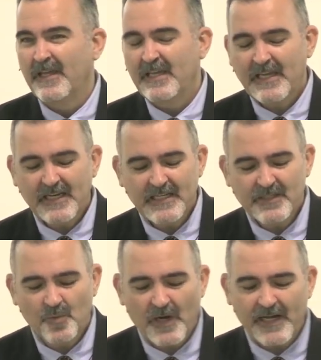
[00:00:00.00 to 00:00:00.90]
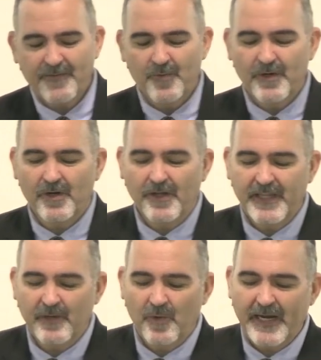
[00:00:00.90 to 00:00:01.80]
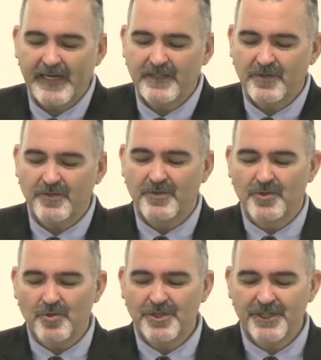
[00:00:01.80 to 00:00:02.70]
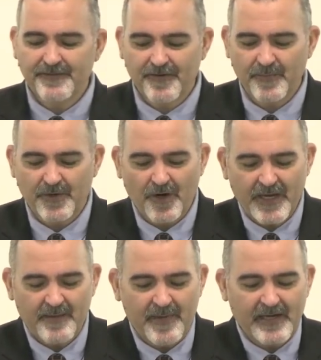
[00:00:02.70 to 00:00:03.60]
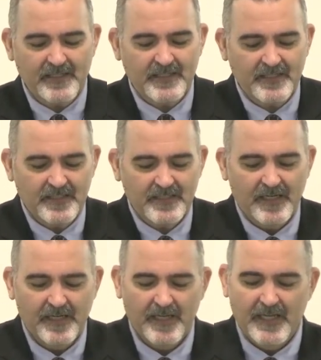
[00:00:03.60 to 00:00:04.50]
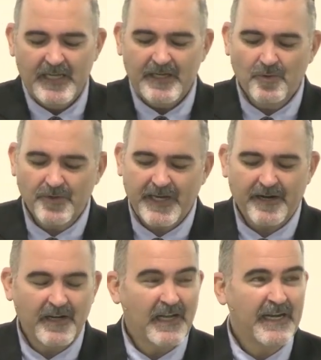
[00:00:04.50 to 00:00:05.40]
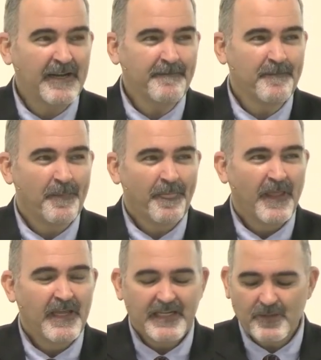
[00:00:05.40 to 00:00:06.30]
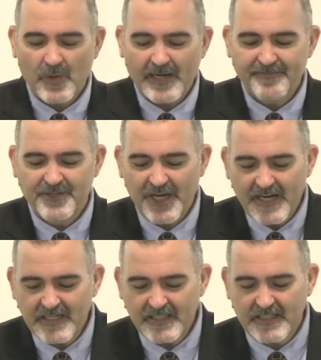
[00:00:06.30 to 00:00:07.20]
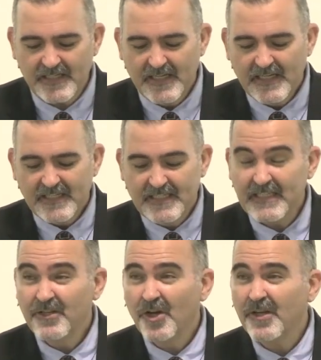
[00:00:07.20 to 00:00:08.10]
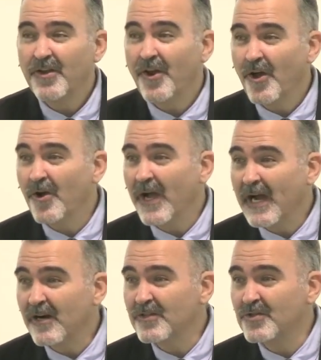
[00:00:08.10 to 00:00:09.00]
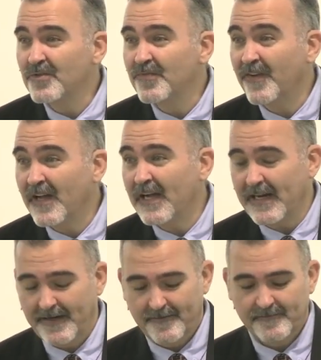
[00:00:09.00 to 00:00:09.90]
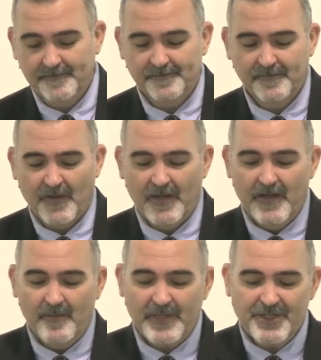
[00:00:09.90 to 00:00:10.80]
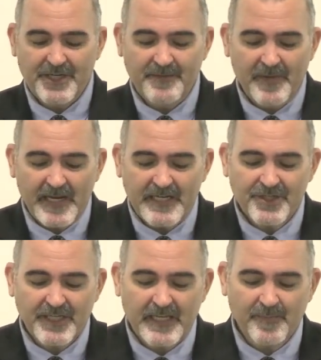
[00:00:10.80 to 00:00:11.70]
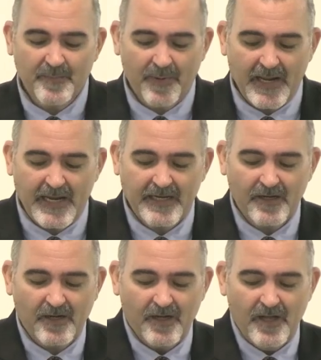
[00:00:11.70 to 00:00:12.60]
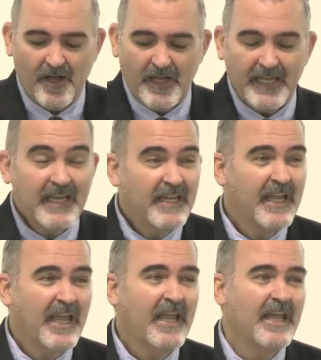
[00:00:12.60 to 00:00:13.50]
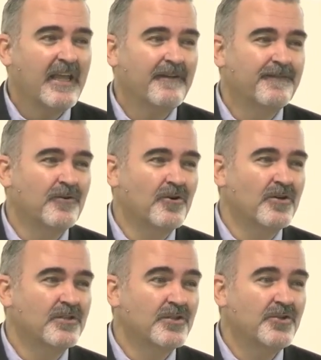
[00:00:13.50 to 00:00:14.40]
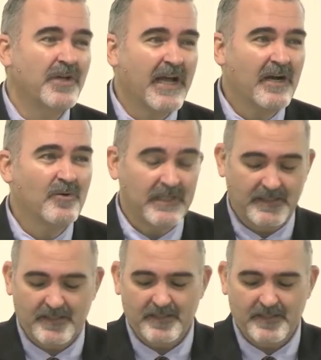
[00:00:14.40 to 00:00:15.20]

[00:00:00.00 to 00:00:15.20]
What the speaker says: He and his wife were on their way to Georgia from the Rocky Mountains in North Carolina. His wife, Janice, did not know how to fly, but she managed to keep the plane in the air for 2 hours.